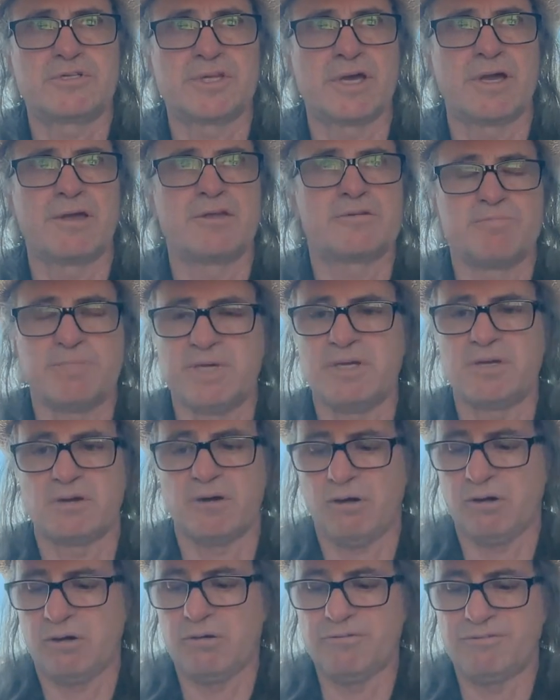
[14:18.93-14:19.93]
things being
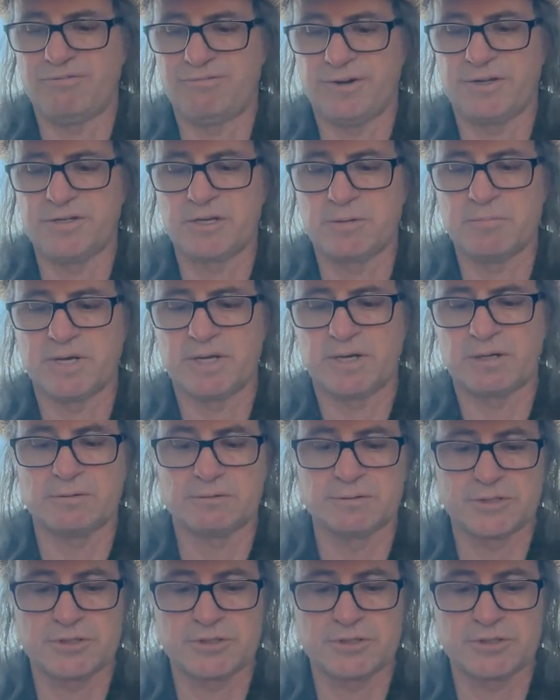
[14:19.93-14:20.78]
all fundamental